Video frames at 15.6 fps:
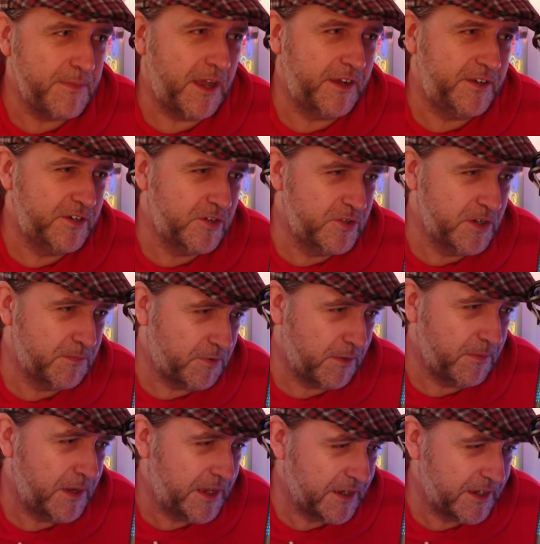I know you're
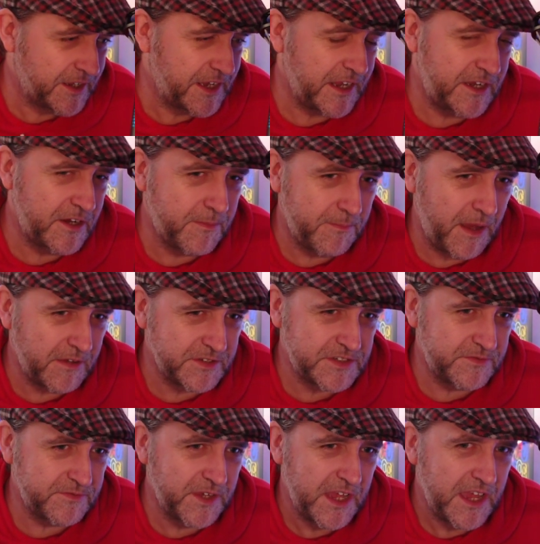probably going to get your amount
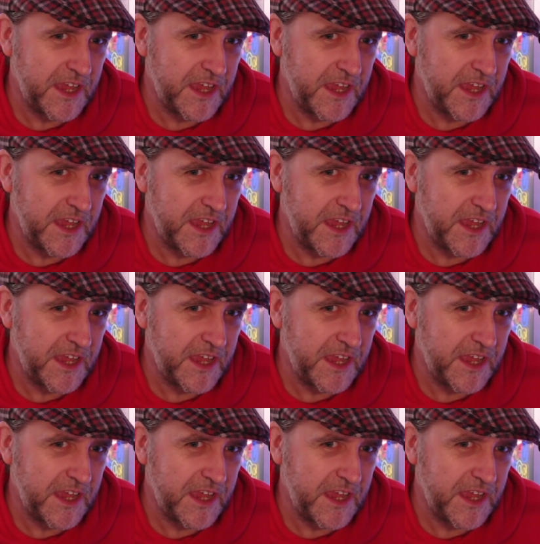of